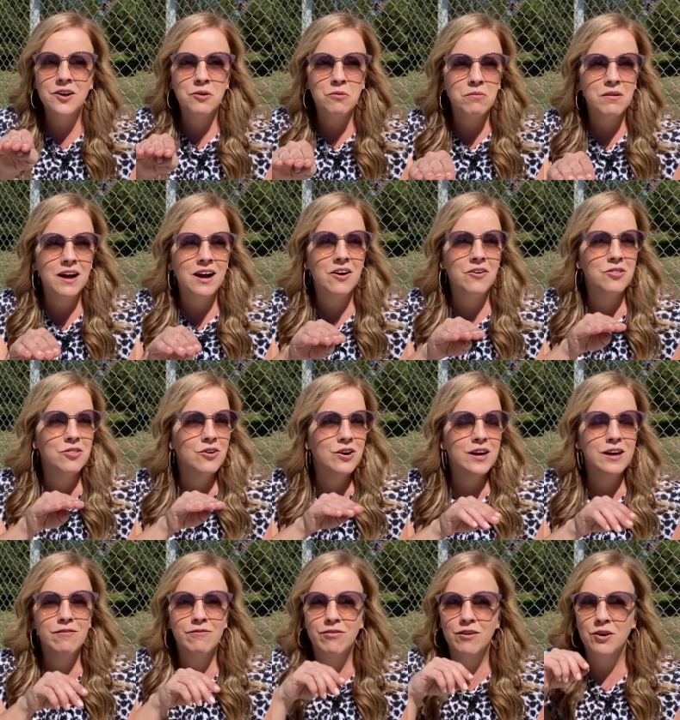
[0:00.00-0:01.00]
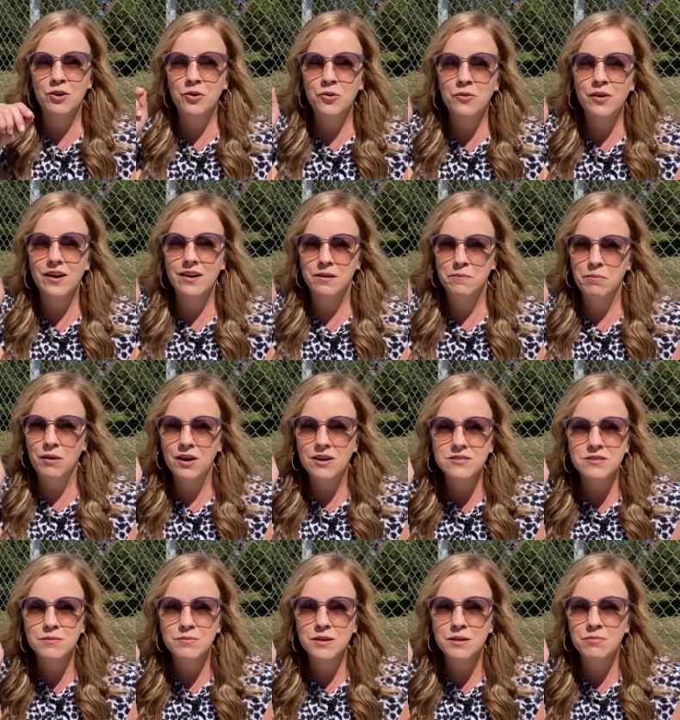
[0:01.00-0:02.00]
around looking for who I could
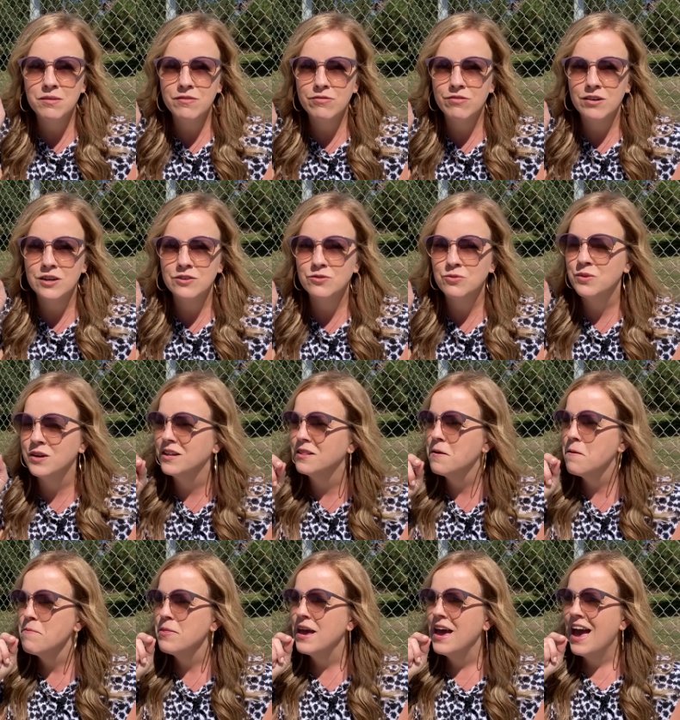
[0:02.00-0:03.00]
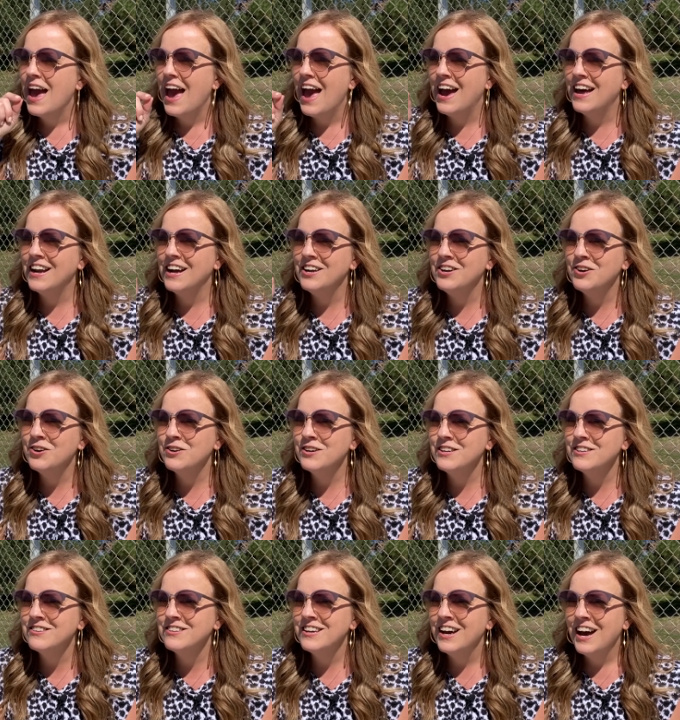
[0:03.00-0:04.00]
possibly be friends with. And I
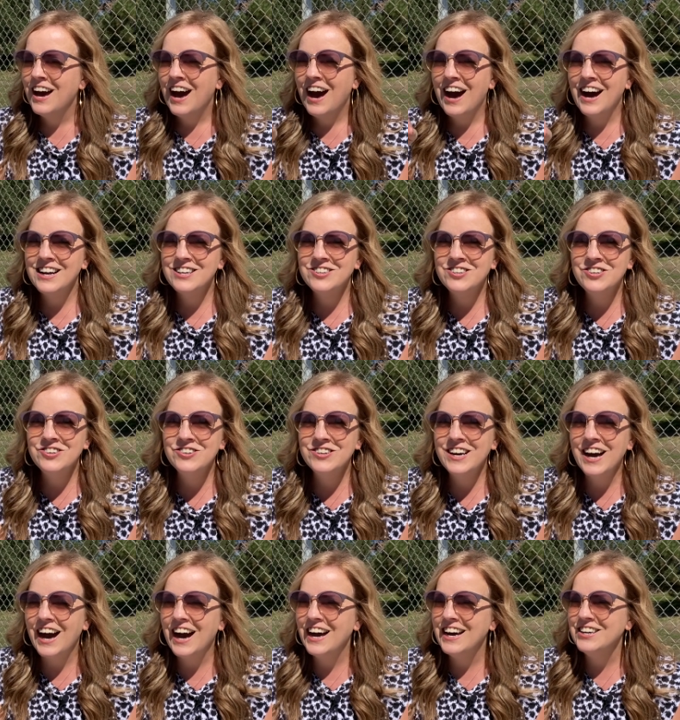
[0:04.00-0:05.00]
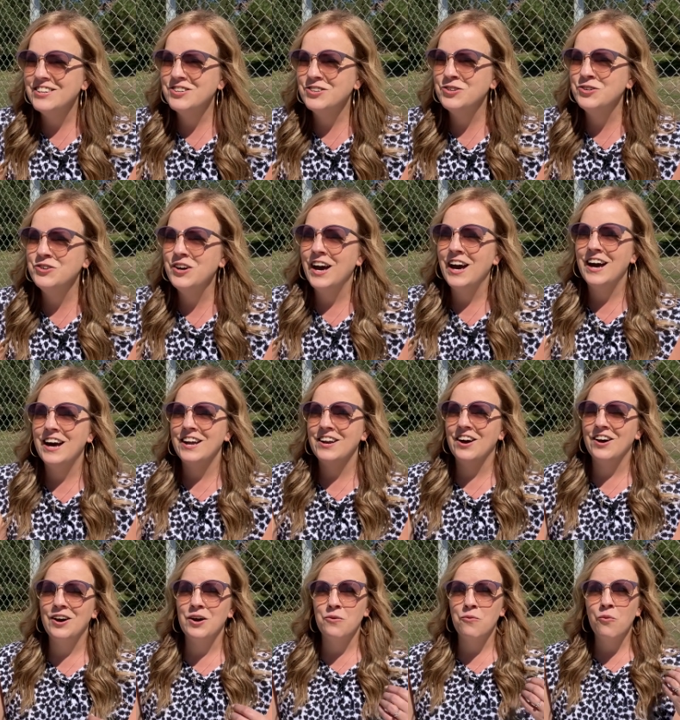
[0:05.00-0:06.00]
noticed uh, two guys who had
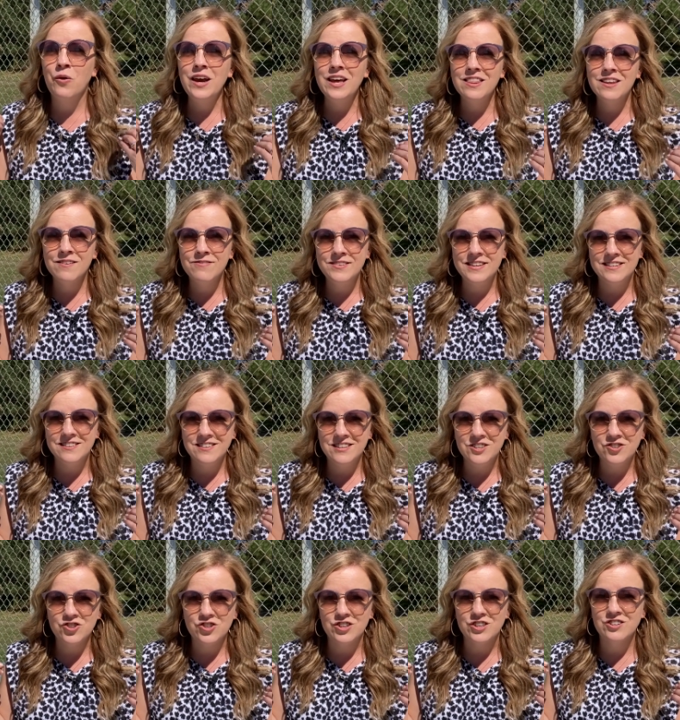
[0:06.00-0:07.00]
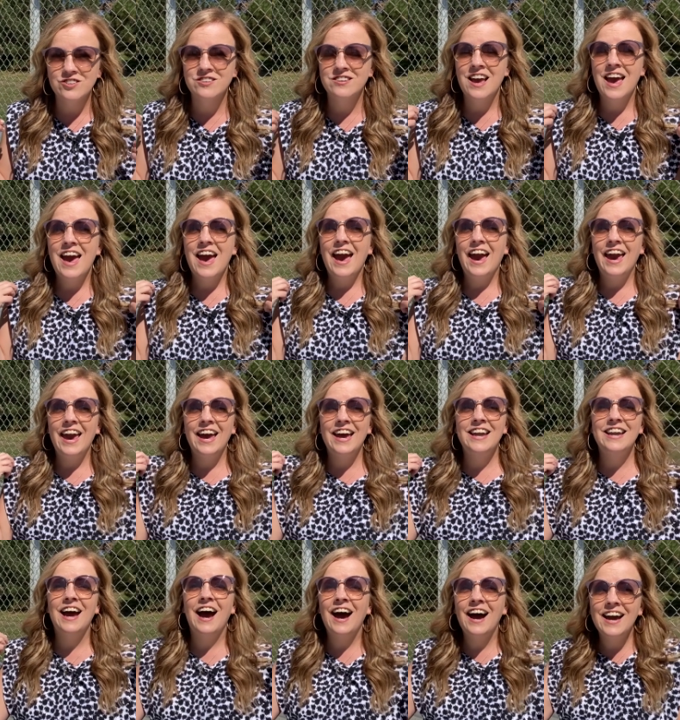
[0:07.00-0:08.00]
on weightlifting t shirts.
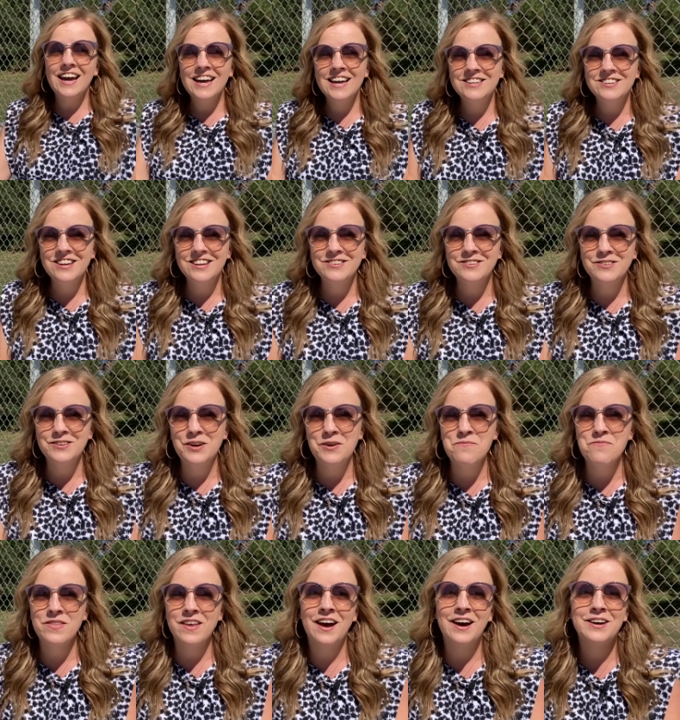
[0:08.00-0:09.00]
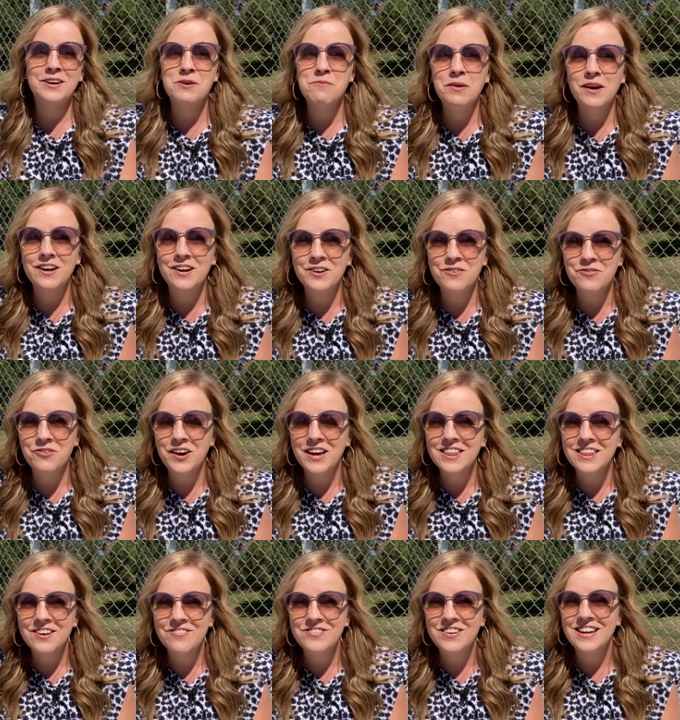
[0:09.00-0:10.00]
And I had done some uh, competitive
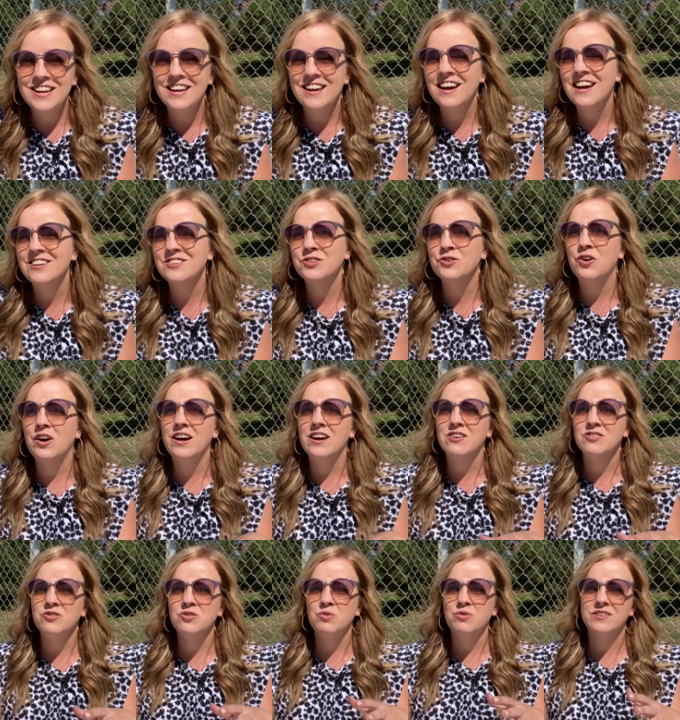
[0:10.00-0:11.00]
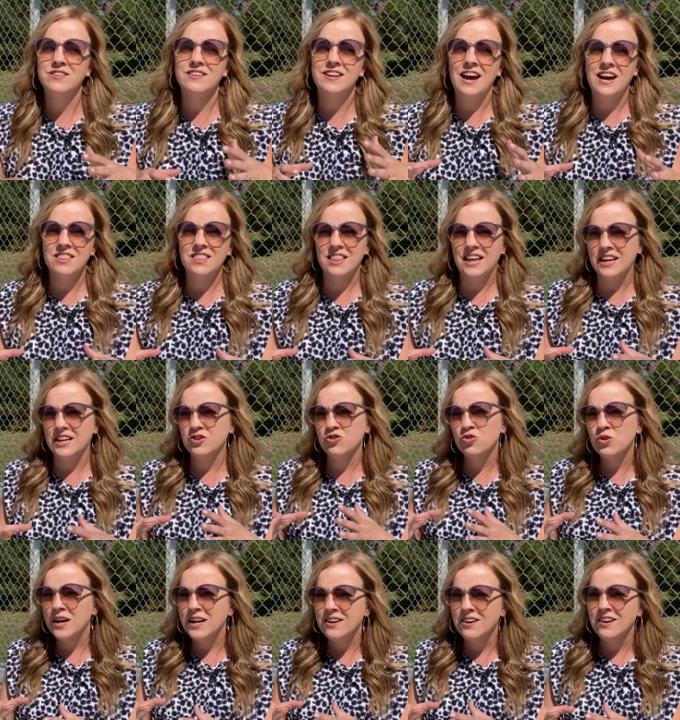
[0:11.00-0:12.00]
weightlifting in high school. I also was an athletic
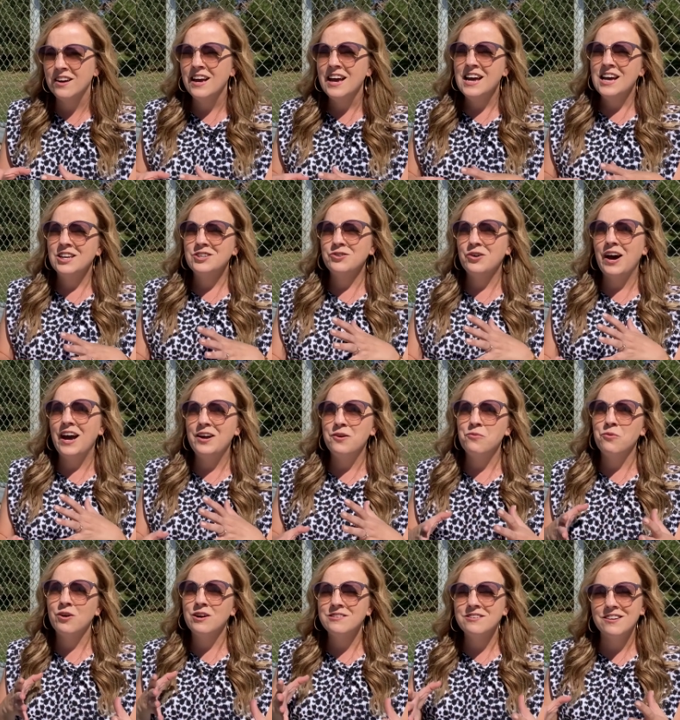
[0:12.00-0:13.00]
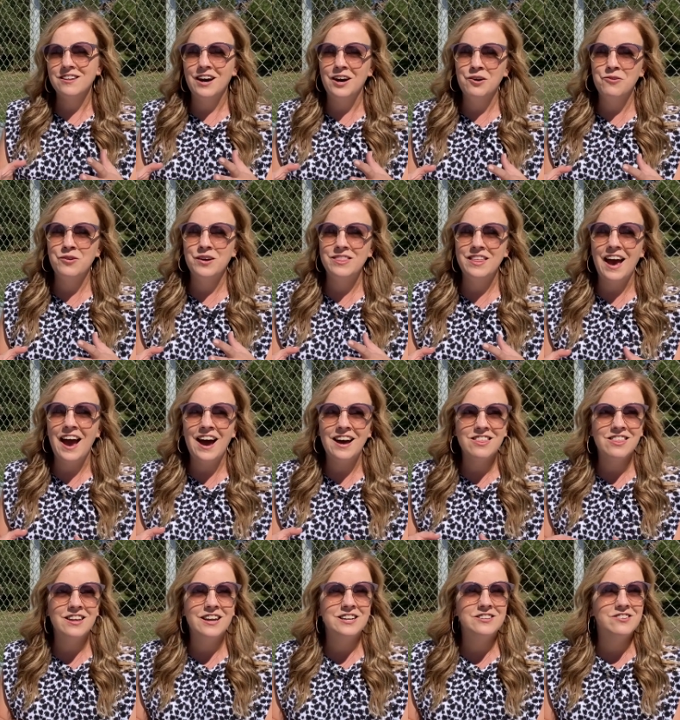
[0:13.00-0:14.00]
trainer. So I had worked a lot with the
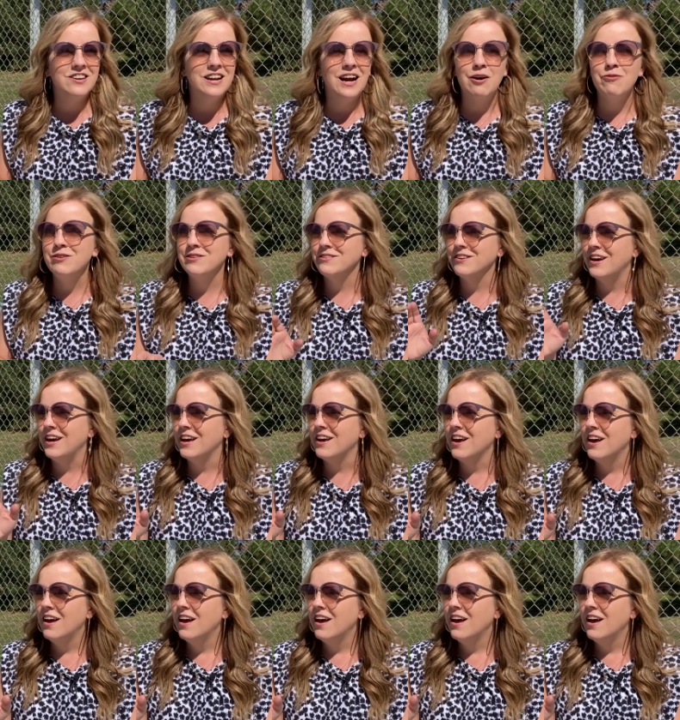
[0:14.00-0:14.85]
athletes and I was like,